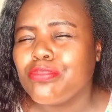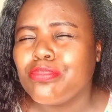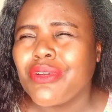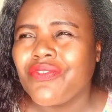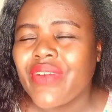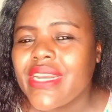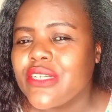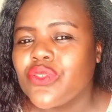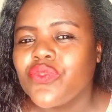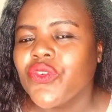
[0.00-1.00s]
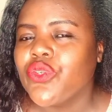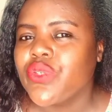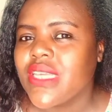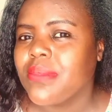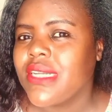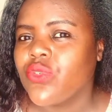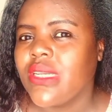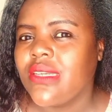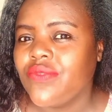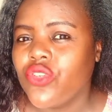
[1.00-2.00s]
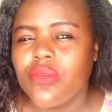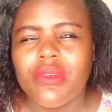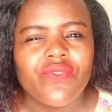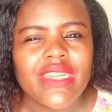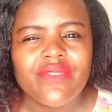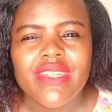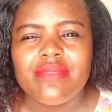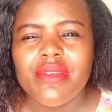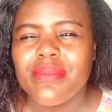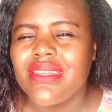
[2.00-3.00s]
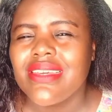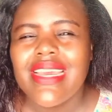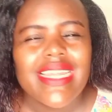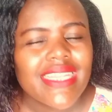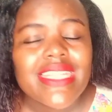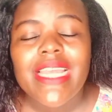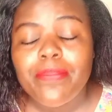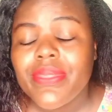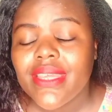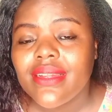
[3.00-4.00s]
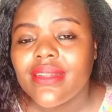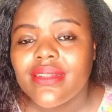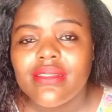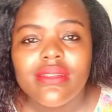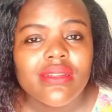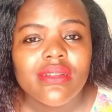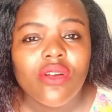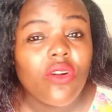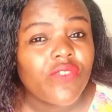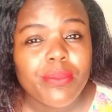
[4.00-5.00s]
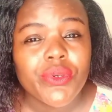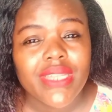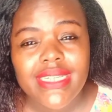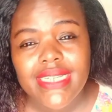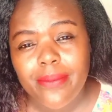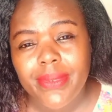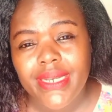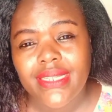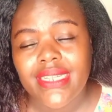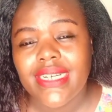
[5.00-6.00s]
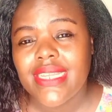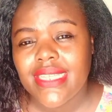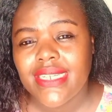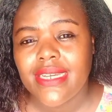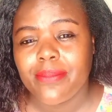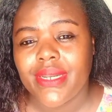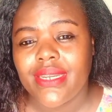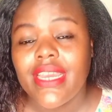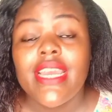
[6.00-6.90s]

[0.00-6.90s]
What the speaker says: preferring for you to send money to an individual, you may find even maybe there's something off about that company, the real estate company.